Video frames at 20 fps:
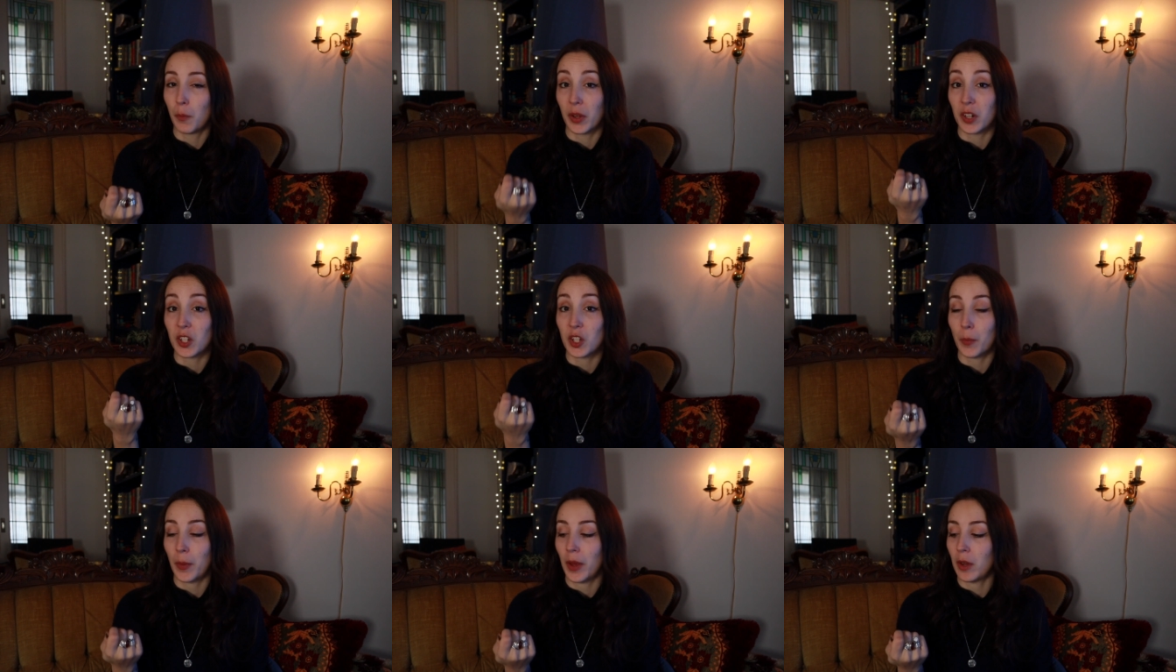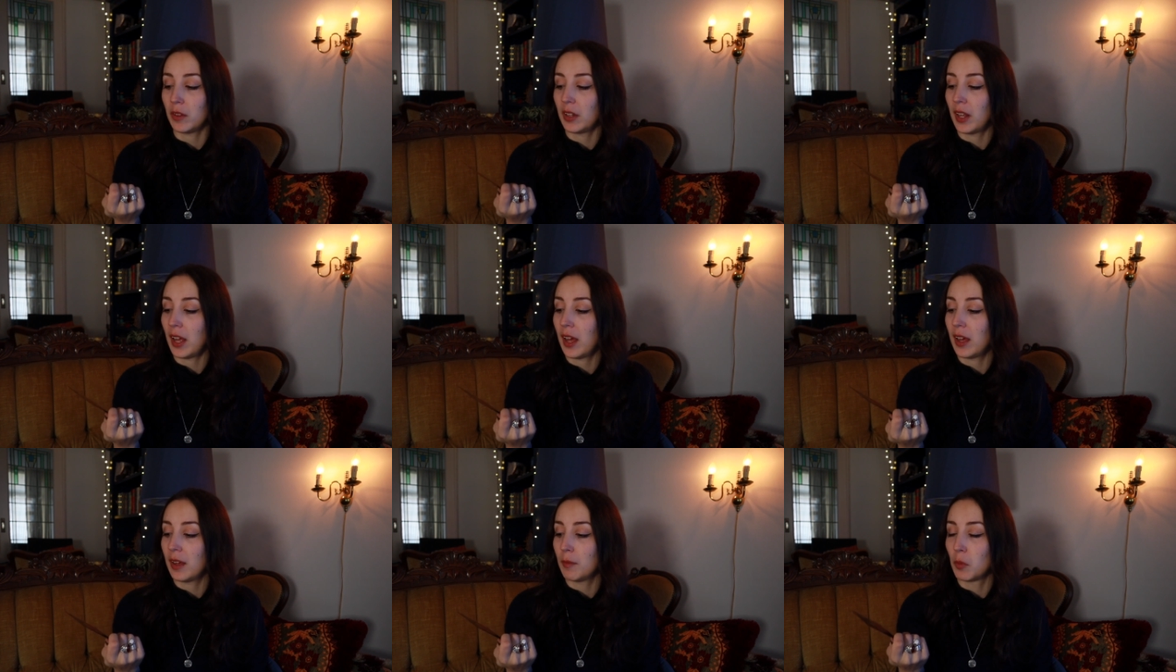much about
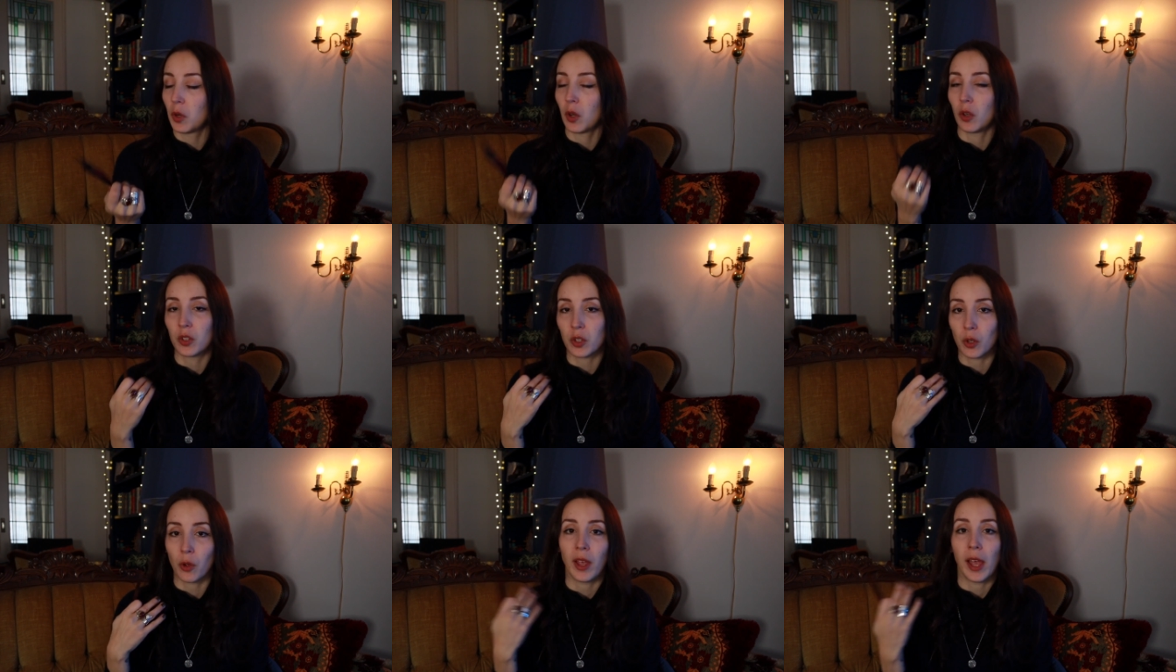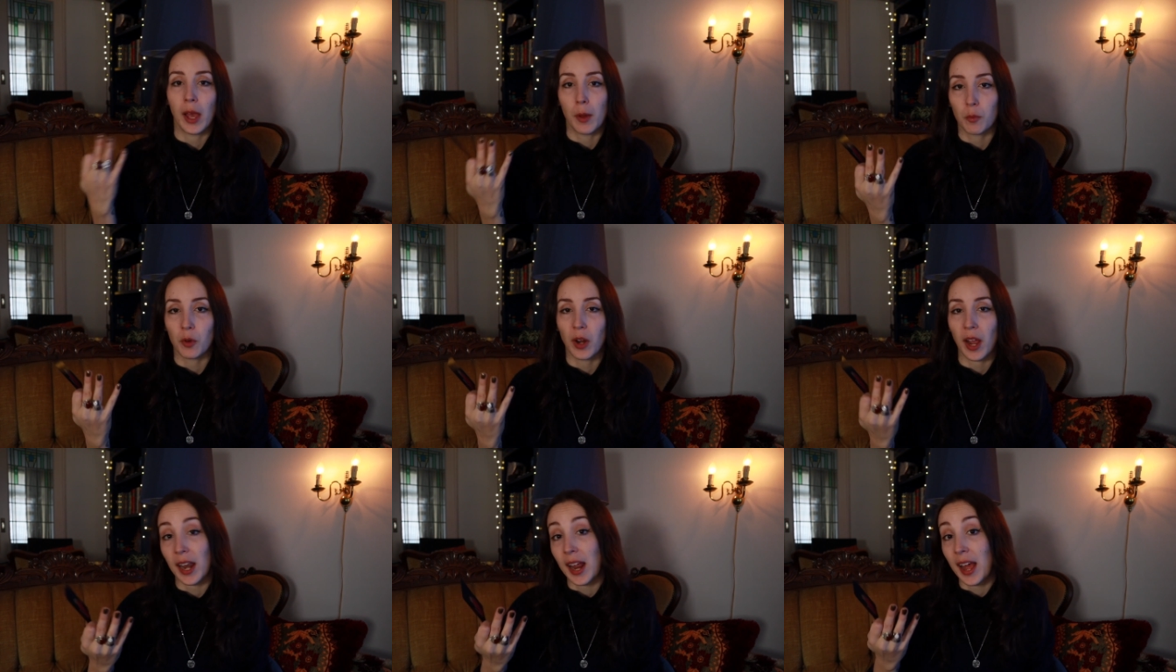that, but also I
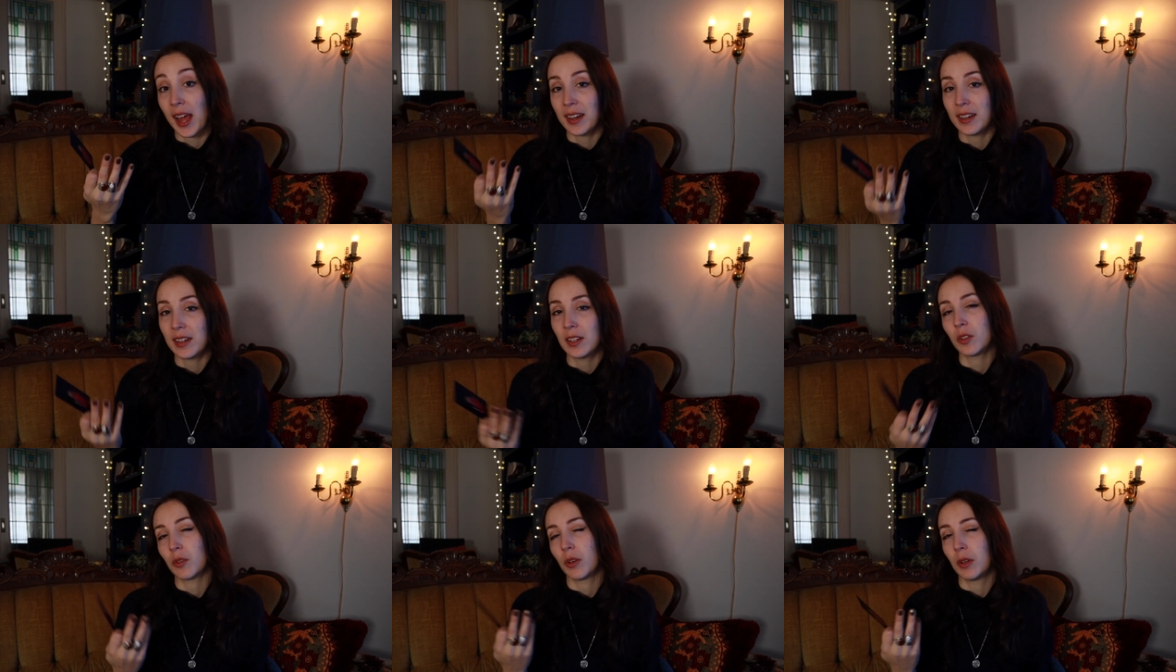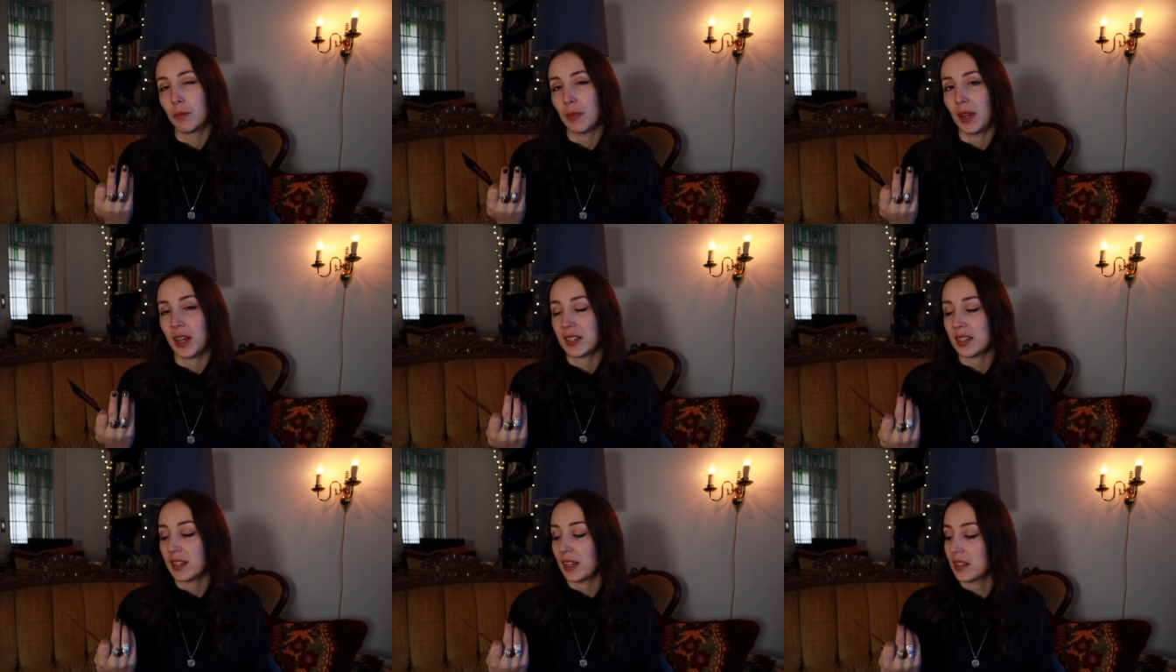am right handed, so it
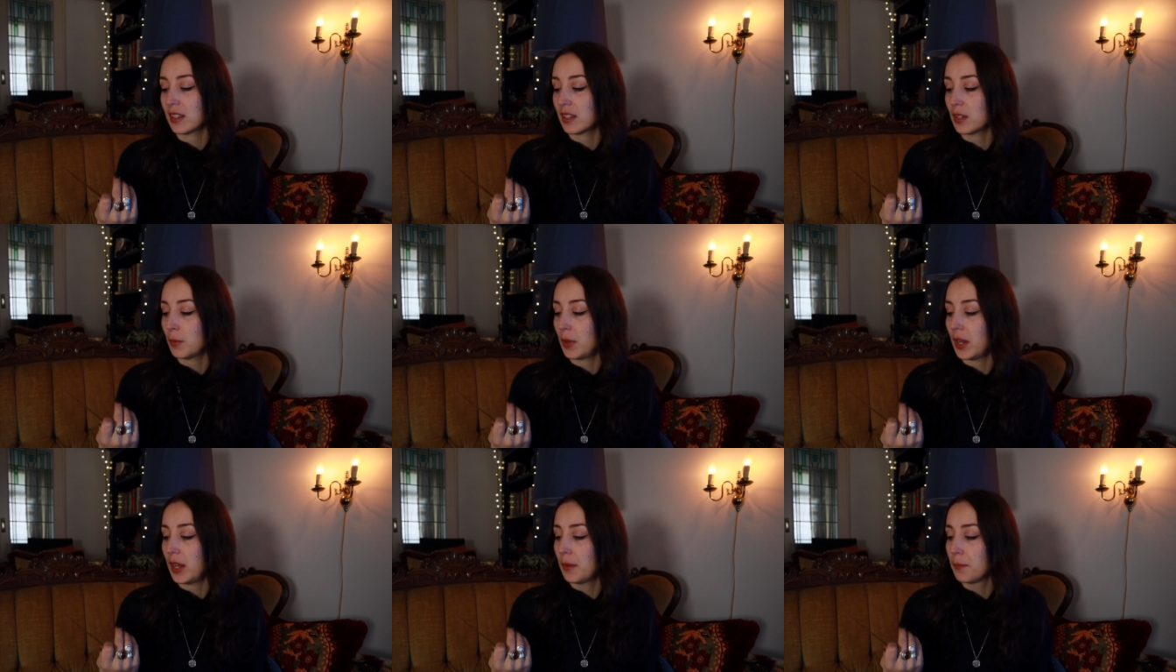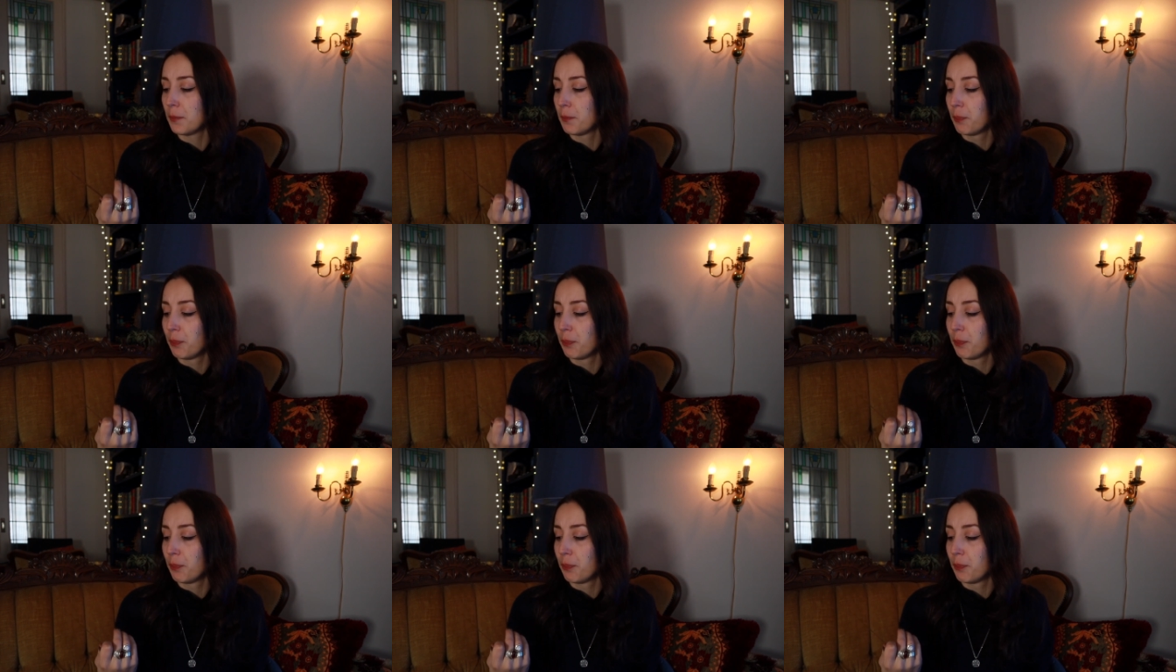makes sense to me.